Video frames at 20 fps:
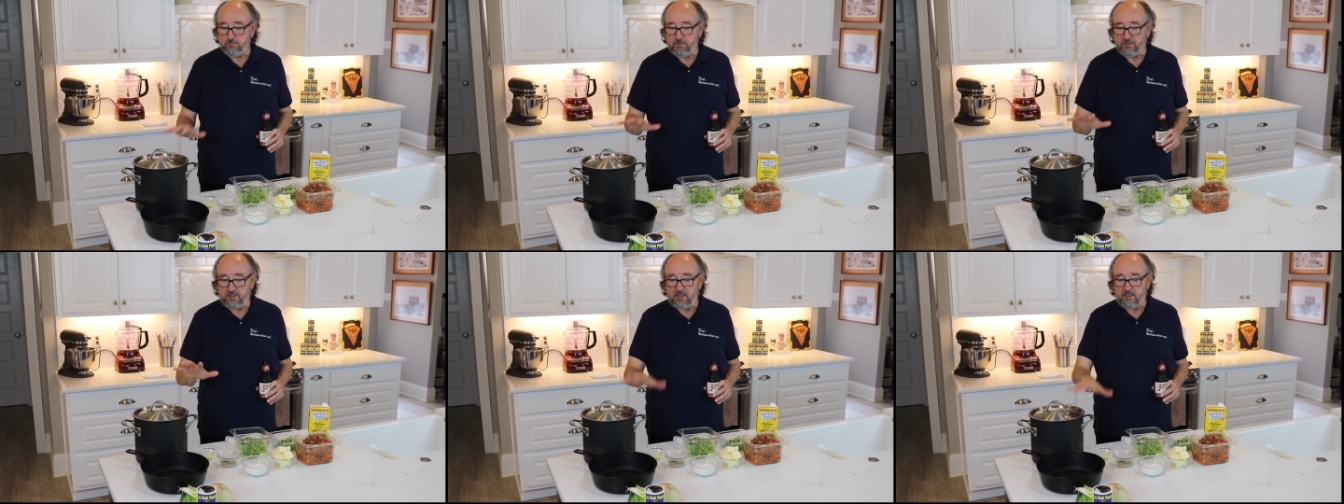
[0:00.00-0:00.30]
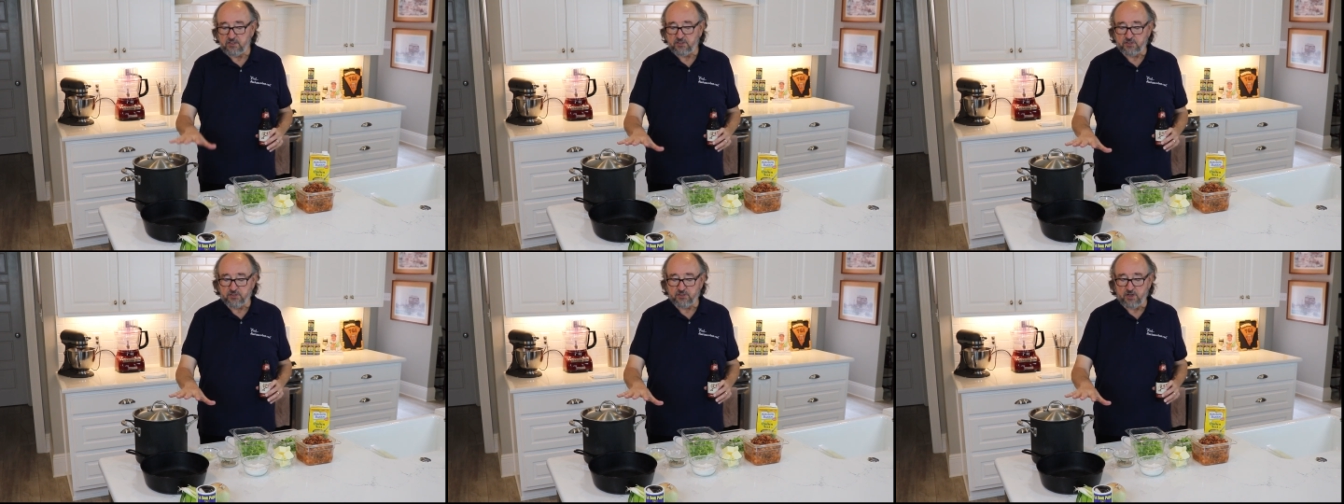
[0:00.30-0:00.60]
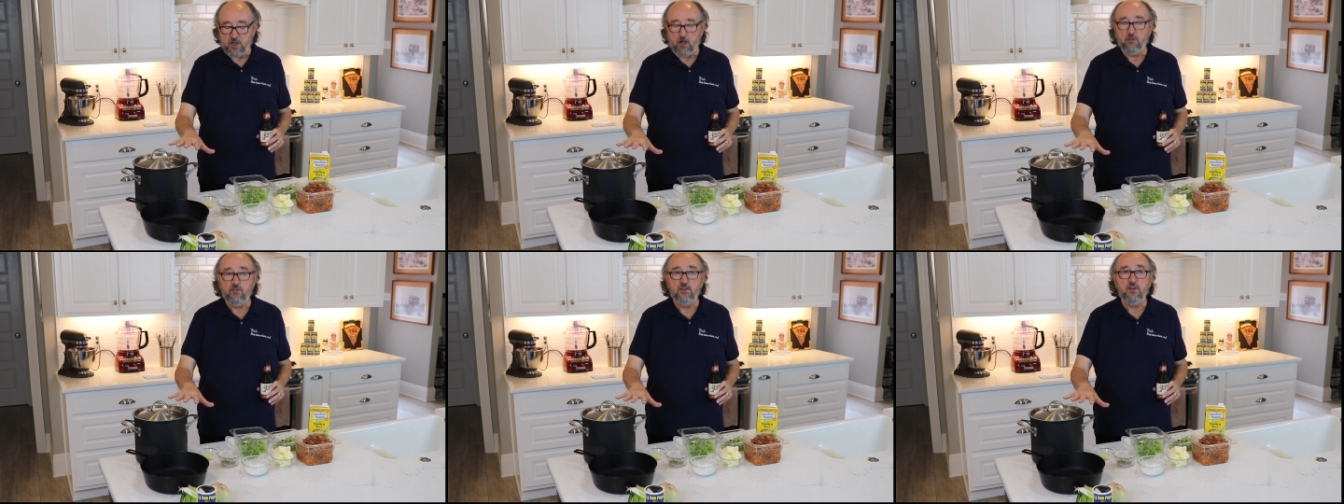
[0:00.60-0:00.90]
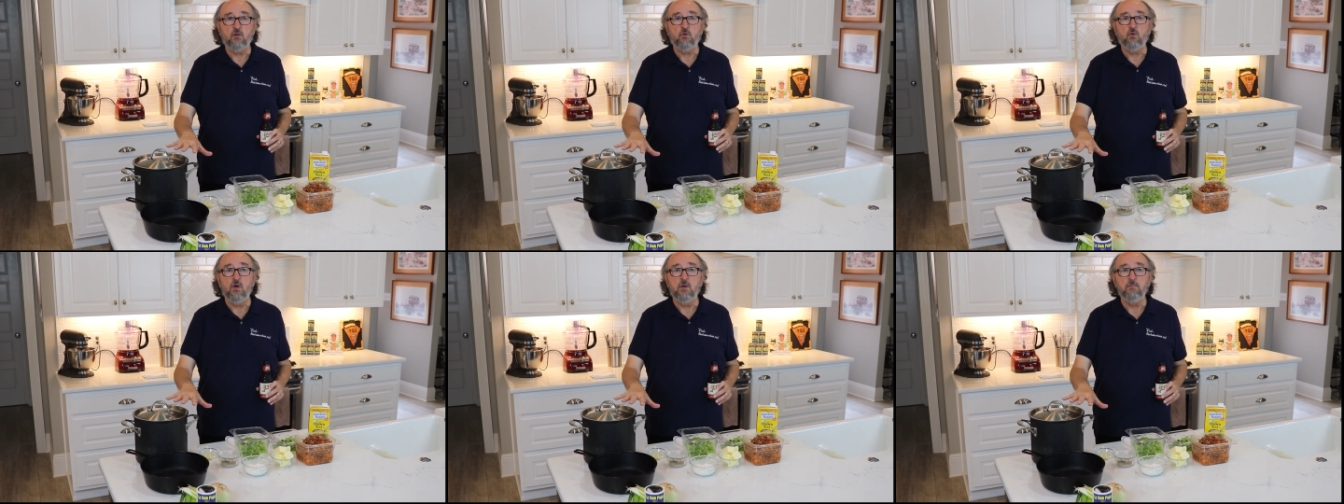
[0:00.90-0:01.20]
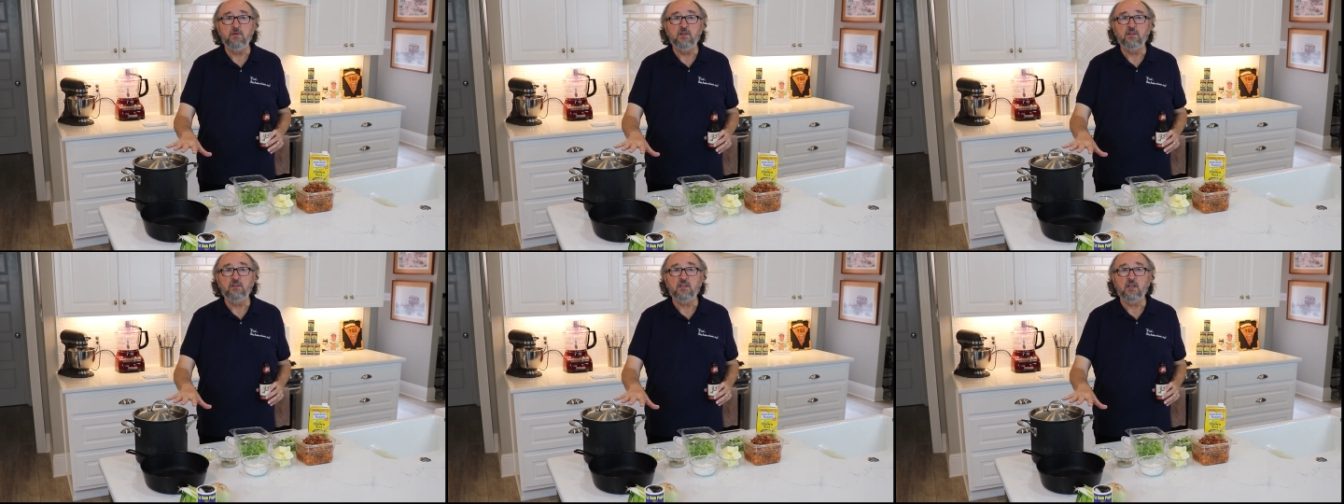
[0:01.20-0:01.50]
but this is all the
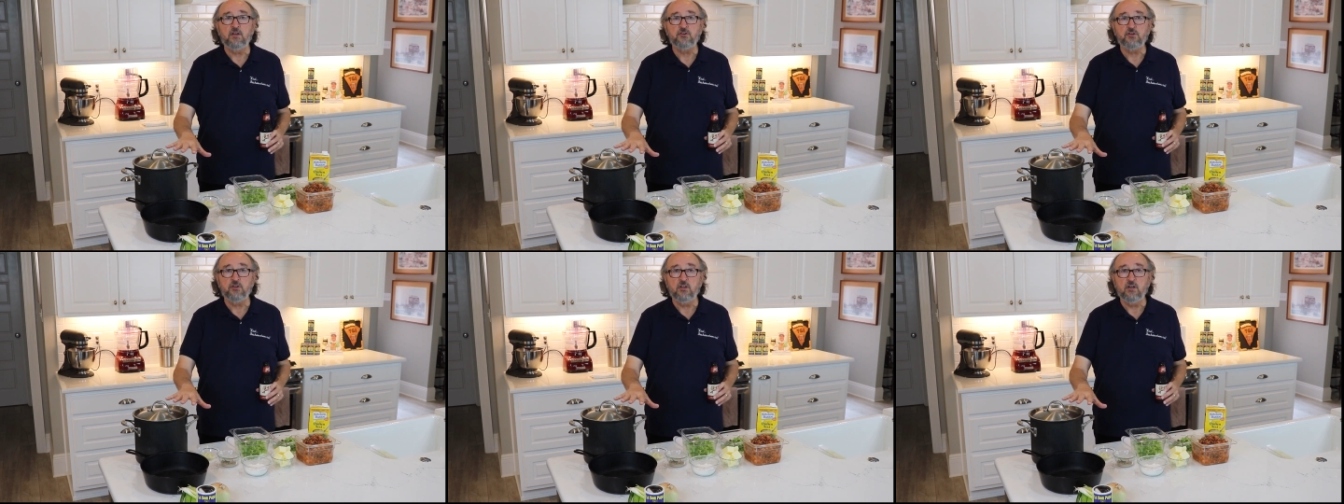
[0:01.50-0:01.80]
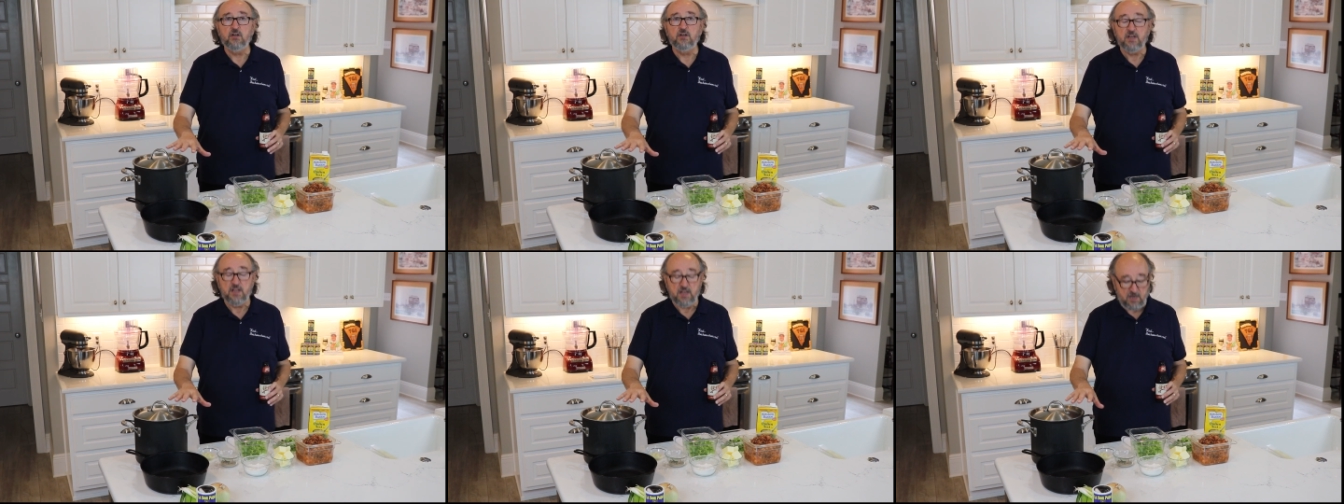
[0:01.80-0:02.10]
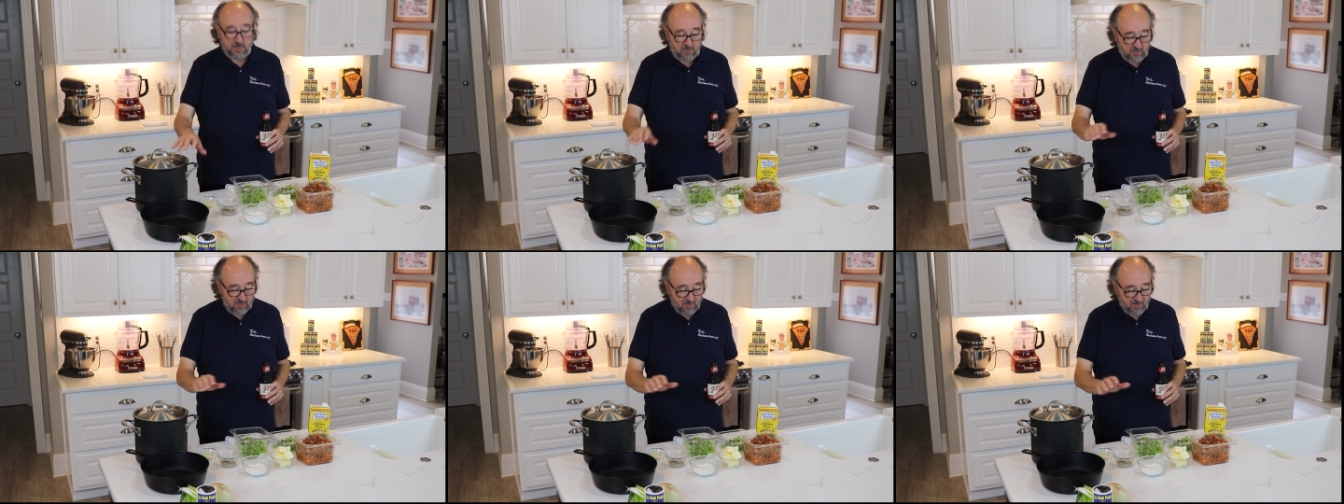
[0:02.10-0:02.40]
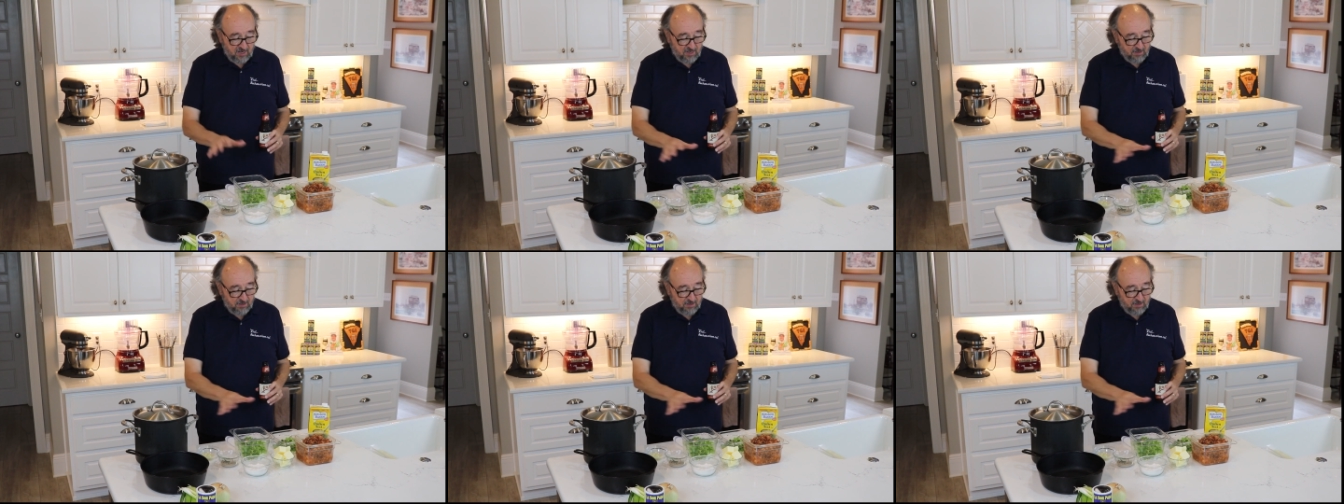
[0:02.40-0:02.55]
equipment that you're going to need